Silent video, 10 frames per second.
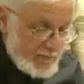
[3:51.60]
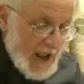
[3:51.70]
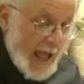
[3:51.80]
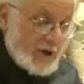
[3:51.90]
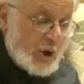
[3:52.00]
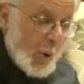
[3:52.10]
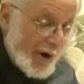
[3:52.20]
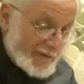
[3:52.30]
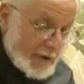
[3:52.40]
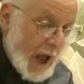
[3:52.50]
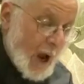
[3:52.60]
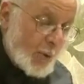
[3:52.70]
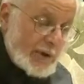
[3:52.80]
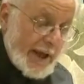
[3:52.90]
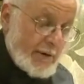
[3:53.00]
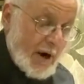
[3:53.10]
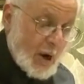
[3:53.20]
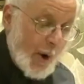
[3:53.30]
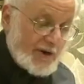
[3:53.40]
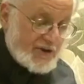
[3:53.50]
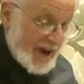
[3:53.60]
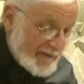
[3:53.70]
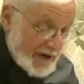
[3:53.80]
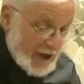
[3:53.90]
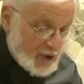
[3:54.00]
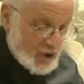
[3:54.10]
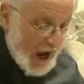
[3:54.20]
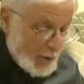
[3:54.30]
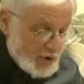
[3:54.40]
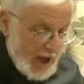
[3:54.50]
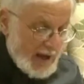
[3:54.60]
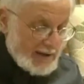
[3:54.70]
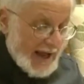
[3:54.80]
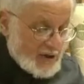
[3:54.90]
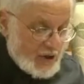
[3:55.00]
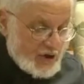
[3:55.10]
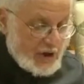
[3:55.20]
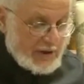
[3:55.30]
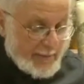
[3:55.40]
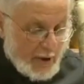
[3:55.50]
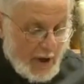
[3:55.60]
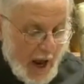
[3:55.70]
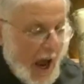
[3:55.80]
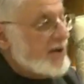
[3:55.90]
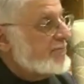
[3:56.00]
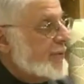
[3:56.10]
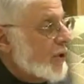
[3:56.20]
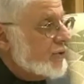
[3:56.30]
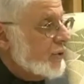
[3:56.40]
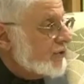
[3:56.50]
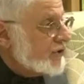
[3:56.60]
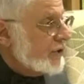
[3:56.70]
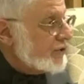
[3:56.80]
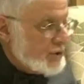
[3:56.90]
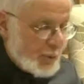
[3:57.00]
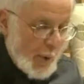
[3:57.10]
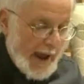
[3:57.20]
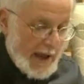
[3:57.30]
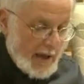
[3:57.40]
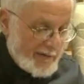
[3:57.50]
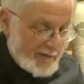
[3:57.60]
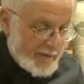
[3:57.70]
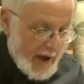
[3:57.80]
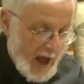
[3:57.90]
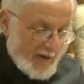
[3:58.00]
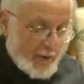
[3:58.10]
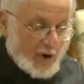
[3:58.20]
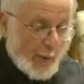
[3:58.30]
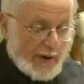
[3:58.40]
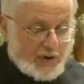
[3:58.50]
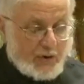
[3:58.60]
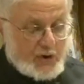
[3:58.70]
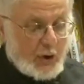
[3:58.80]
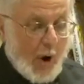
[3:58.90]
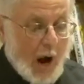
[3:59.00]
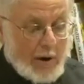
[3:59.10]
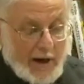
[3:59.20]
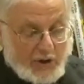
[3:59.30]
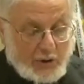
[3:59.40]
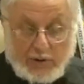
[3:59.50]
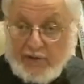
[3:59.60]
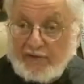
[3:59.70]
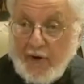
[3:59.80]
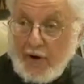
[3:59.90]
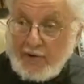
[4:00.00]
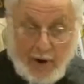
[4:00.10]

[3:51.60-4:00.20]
And you often will hear a quite deafening shout, lances glimmer and burnooses wave. For the western Tuaregs who live farther